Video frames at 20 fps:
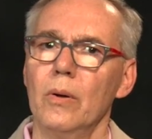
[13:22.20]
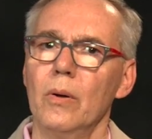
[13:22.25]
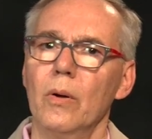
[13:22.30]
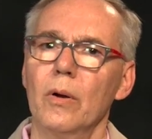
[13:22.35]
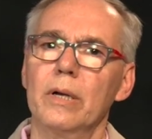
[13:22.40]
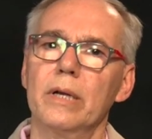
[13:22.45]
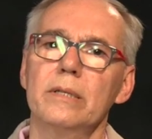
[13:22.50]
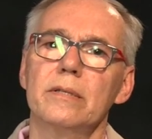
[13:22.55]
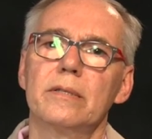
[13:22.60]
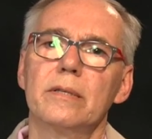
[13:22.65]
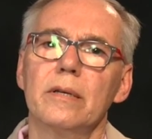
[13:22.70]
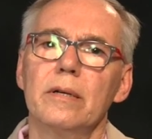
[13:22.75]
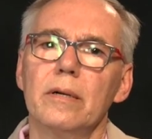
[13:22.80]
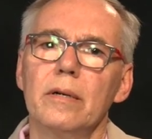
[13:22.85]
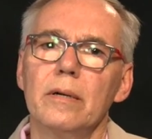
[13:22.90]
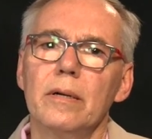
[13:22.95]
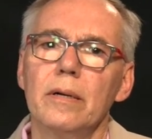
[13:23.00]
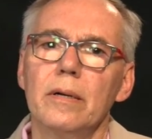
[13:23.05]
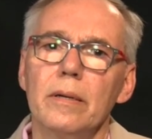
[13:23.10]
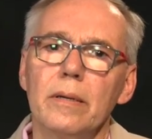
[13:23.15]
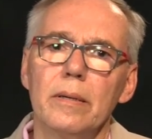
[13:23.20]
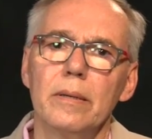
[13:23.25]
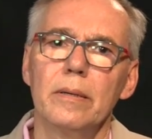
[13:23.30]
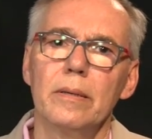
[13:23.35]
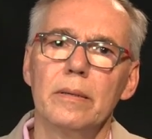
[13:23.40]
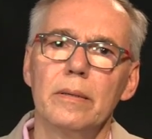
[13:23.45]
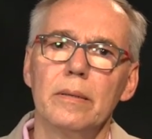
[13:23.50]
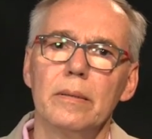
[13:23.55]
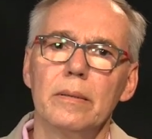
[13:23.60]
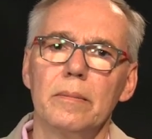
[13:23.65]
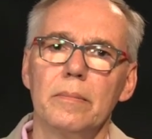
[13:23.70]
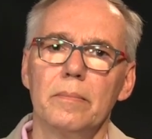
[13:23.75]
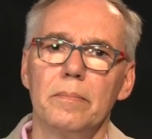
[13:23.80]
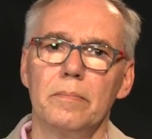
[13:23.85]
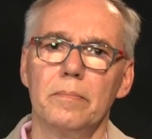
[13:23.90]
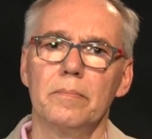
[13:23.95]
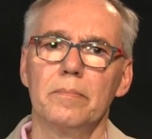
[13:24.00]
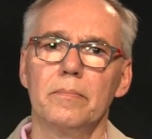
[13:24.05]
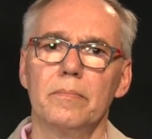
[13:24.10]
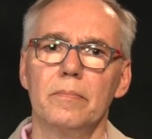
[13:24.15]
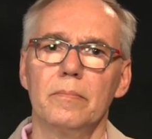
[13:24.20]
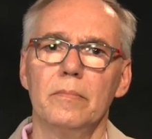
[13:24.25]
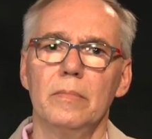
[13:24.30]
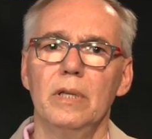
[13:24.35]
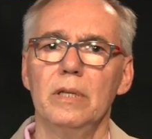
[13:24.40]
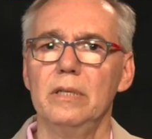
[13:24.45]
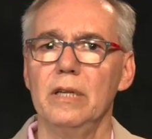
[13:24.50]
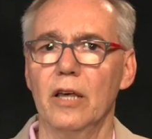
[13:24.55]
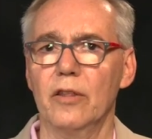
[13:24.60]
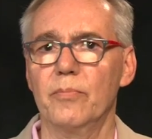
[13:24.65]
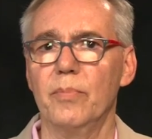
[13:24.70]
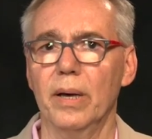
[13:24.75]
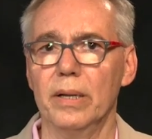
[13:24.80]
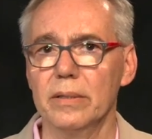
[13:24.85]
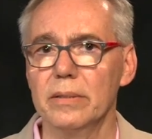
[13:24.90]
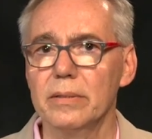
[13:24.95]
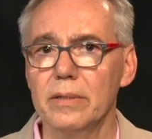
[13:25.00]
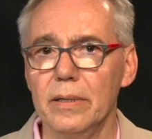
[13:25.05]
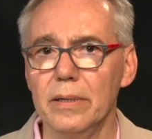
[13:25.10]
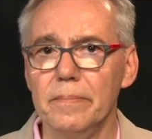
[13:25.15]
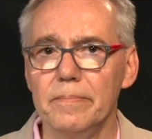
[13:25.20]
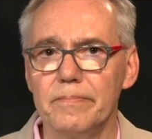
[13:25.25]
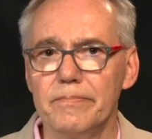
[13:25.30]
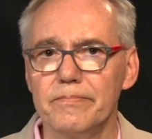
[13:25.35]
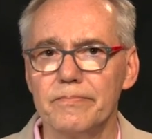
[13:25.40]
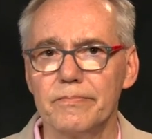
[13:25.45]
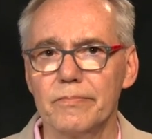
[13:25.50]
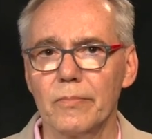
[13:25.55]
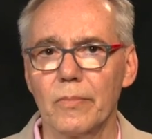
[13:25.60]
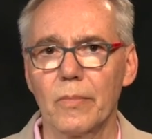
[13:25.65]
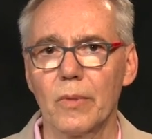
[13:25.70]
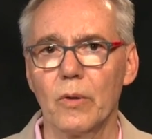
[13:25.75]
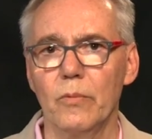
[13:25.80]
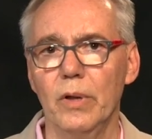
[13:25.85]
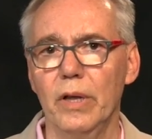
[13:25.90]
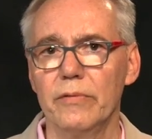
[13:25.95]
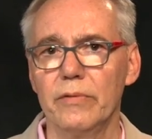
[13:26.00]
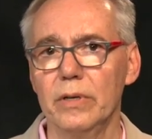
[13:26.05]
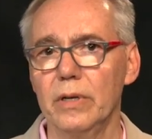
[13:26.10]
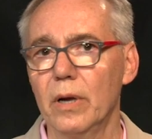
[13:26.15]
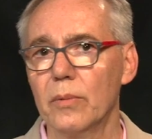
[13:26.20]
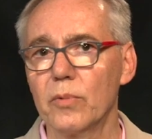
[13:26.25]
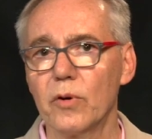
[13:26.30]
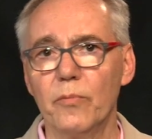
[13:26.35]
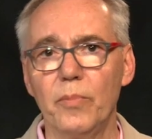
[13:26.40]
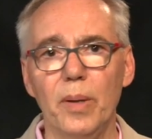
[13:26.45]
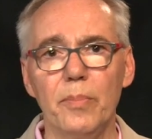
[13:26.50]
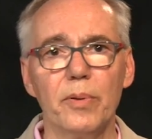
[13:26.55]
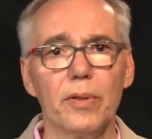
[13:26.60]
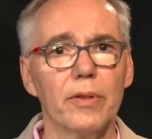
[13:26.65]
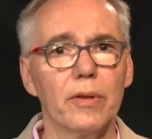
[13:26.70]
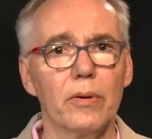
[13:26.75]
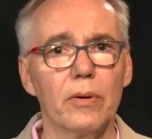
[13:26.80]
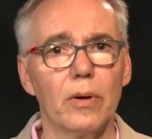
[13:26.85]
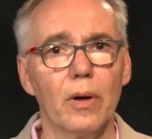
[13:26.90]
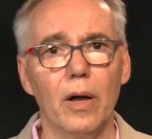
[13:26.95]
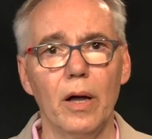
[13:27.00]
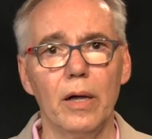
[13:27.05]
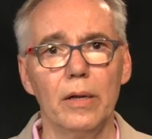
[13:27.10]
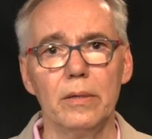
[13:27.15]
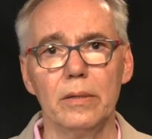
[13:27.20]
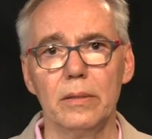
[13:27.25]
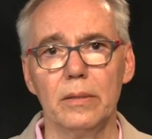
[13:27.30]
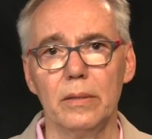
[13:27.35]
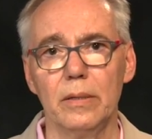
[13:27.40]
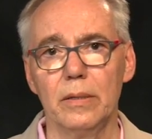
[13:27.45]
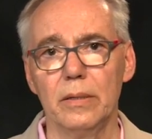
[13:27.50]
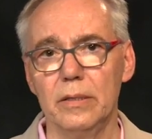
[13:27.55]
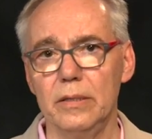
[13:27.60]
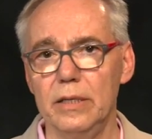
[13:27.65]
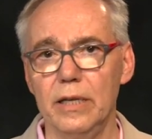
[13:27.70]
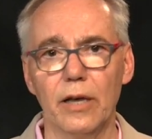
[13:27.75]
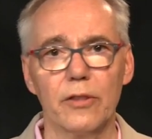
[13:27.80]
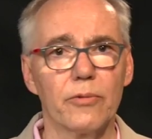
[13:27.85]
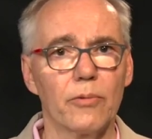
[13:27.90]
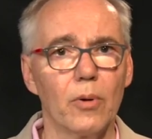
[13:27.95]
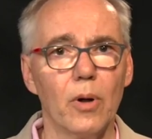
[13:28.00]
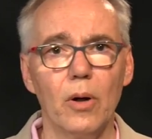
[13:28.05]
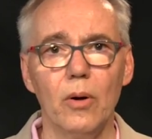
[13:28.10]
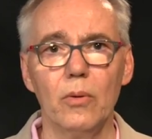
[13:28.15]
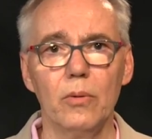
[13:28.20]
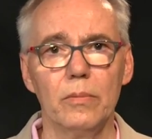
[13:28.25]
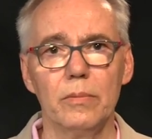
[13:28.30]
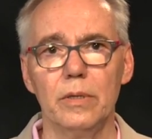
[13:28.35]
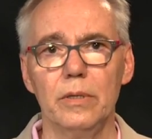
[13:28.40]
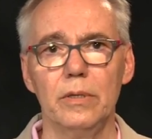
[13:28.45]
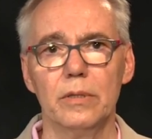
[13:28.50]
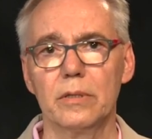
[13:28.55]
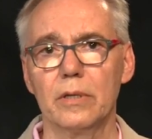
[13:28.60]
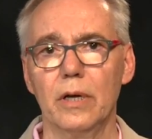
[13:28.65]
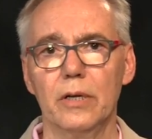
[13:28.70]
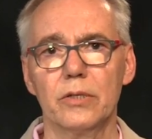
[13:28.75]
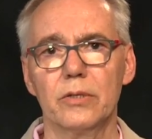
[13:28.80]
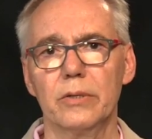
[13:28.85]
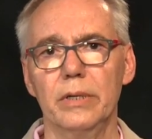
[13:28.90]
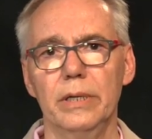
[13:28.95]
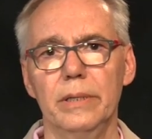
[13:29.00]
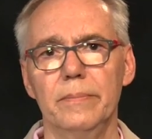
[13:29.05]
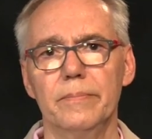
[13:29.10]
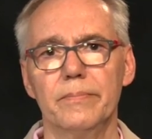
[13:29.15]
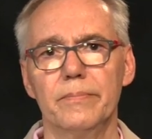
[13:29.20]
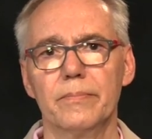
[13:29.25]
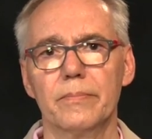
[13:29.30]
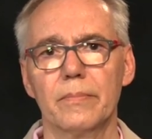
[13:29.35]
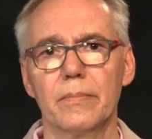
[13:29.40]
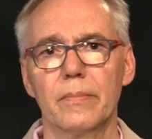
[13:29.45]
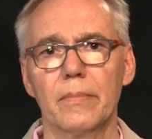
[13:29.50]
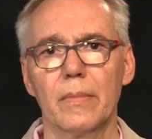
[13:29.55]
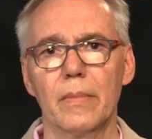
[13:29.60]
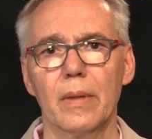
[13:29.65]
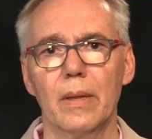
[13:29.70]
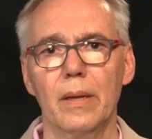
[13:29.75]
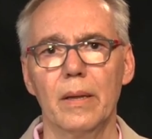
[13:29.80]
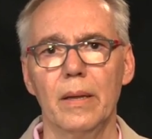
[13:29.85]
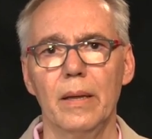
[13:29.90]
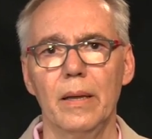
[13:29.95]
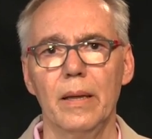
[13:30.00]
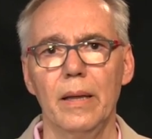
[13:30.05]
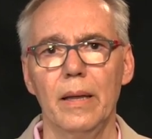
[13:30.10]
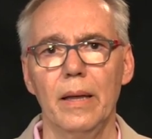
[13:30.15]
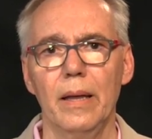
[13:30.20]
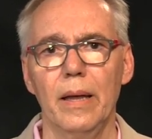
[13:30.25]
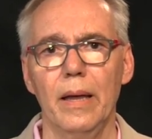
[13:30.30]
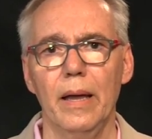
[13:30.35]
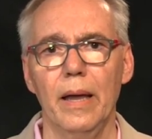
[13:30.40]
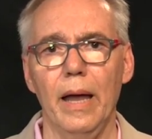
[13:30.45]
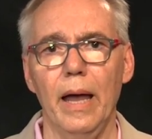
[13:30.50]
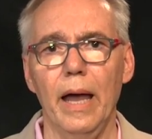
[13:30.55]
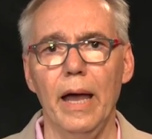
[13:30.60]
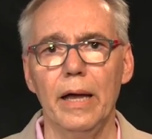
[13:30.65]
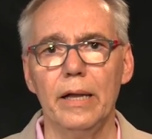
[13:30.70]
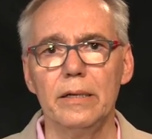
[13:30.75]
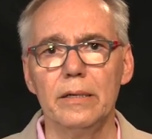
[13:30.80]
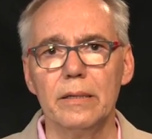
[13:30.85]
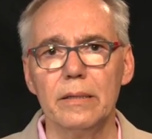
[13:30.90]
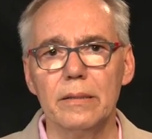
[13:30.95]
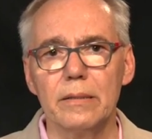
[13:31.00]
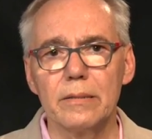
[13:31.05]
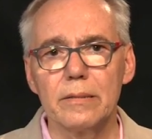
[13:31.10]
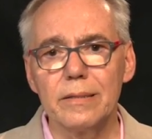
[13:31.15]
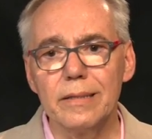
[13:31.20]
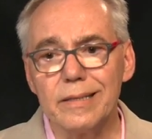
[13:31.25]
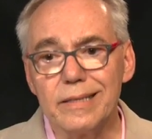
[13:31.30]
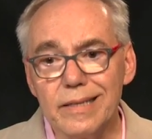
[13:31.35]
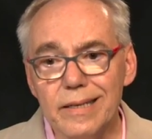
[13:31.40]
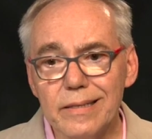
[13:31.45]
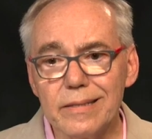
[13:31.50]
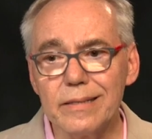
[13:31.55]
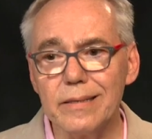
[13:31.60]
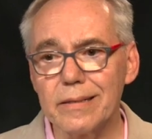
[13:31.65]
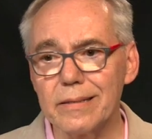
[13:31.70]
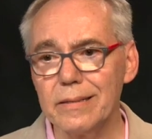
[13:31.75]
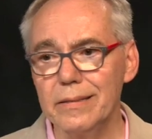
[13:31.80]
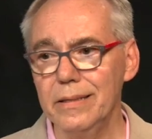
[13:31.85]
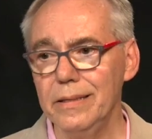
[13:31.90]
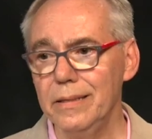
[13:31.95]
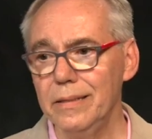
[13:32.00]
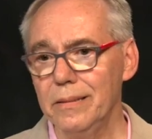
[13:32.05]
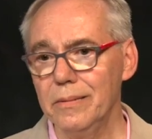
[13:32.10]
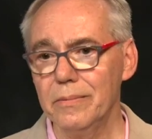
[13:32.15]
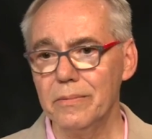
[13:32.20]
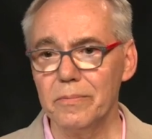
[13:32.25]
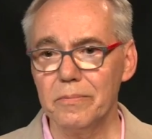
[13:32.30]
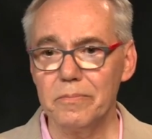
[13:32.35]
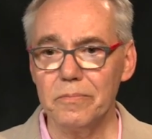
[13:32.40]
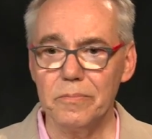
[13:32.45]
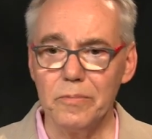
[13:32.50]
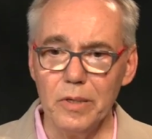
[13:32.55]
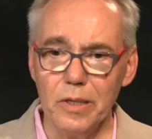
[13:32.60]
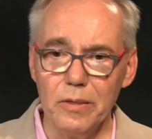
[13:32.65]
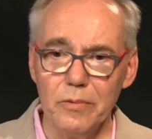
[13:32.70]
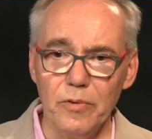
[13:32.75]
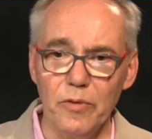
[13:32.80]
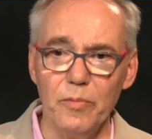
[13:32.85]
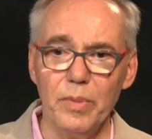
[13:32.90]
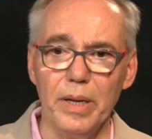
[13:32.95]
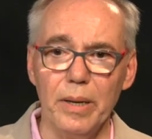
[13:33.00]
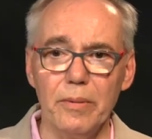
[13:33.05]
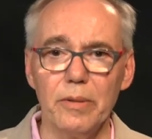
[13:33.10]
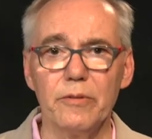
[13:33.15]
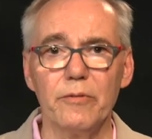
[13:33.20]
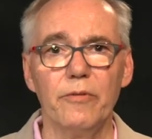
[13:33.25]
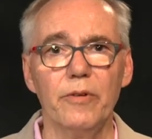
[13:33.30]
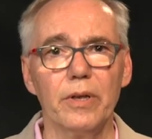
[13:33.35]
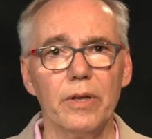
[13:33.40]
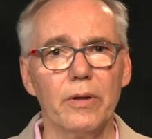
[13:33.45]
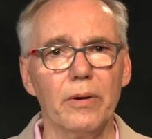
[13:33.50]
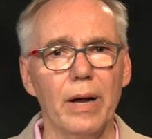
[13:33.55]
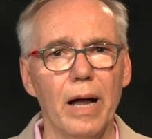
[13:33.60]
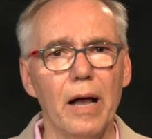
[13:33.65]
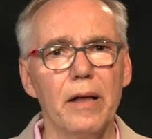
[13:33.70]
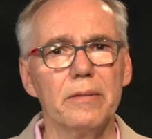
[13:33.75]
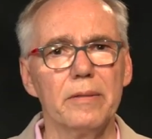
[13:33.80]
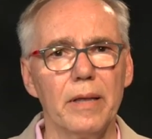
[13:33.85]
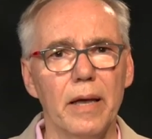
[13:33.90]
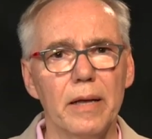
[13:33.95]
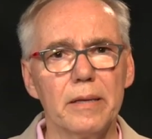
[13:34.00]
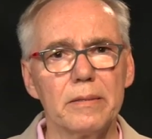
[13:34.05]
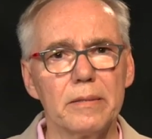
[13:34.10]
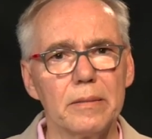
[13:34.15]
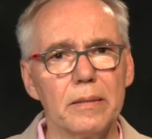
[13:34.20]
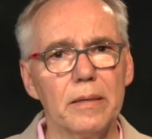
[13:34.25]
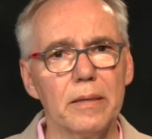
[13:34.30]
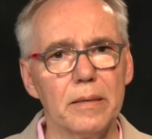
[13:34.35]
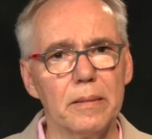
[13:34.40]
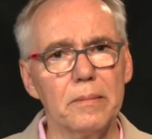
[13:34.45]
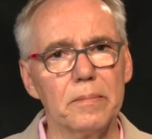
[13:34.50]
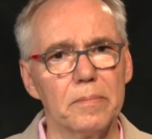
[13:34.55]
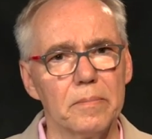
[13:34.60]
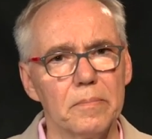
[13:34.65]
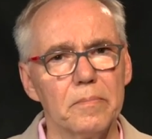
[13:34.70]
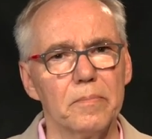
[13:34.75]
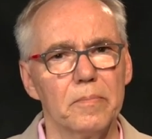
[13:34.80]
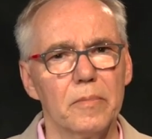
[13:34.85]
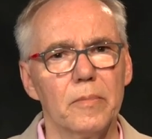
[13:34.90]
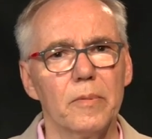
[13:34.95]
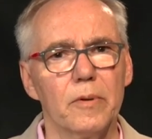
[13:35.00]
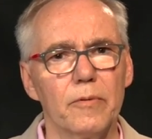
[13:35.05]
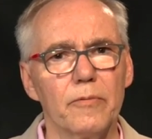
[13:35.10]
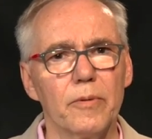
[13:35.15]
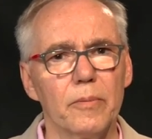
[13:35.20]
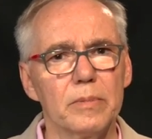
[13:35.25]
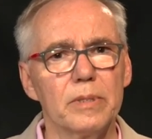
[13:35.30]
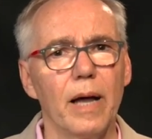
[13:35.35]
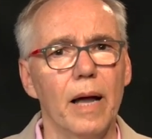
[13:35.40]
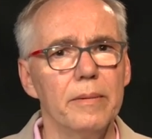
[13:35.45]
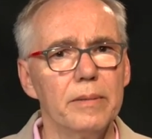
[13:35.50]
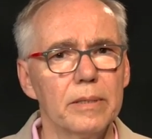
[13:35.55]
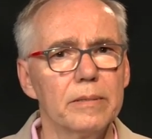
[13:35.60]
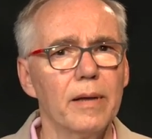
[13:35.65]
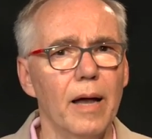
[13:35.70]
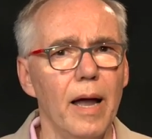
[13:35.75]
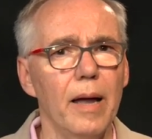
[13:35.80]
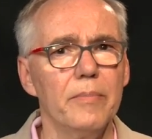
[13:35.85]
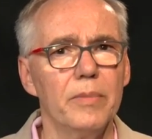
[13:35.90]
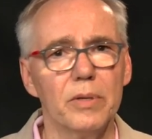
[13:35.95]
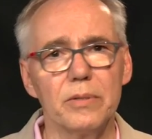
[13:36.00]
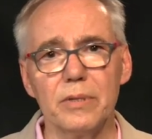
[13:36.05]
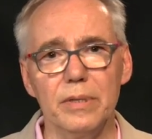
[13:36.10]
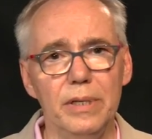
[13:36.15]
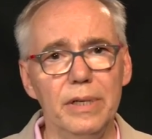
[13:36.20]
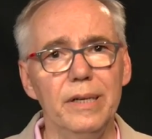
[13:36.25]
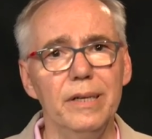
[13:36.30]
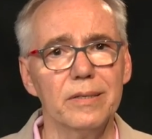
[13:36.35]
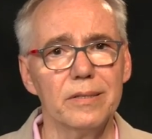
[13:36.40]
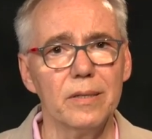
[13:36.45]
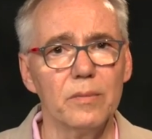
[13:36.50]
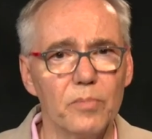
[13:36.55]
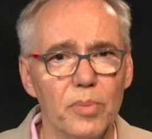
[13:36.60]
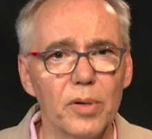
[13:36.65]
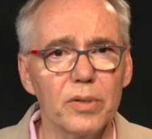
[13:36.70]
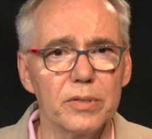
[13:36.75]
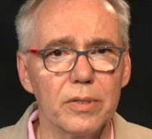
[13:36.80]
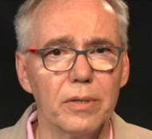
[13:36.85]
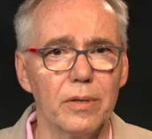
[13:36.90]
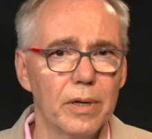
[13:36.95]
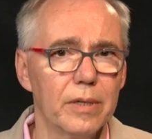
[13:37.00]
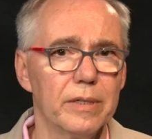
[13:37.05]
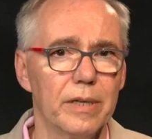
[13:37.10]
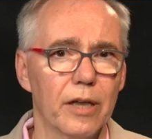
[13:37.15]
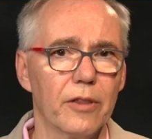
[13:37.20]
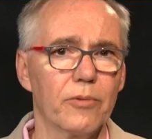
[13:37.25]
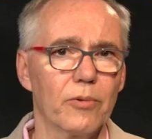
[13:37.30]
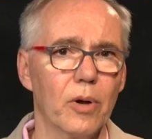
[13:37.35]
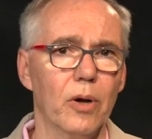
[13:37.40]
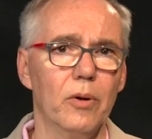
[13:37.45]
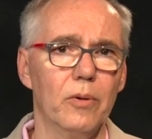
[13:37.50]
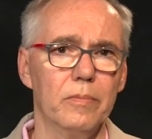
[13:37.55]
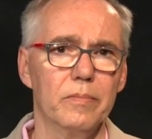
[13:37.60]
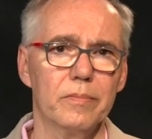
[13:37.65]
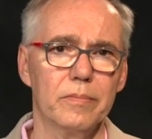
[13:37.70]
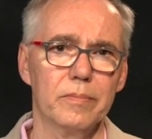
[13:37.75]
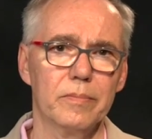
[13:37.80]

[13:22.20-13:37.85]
Or consider the death penalty. We have a number of people that are on death row in this country. And statistically, we've been able to figure out that from time to time, there's an innocent person on death row.